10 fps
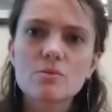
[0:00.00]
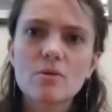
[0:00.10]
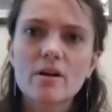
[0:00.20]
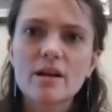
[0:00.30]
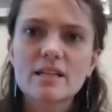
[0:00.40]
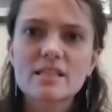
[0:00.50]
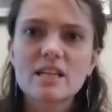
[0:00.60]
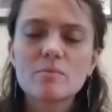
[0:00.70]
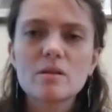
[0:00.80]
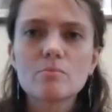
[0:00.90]
where it's
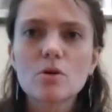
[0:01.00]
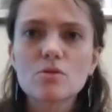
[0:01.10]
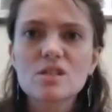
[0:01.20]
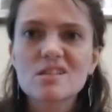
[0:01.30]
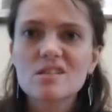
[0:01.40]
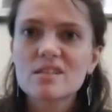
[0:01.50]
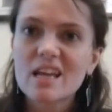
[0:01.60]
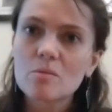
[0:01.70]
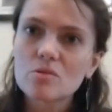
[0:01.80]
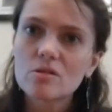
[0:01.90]
going to be most
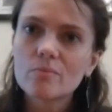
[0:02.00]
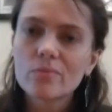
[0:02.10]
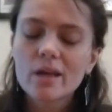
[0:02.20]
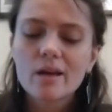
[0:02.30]
stable.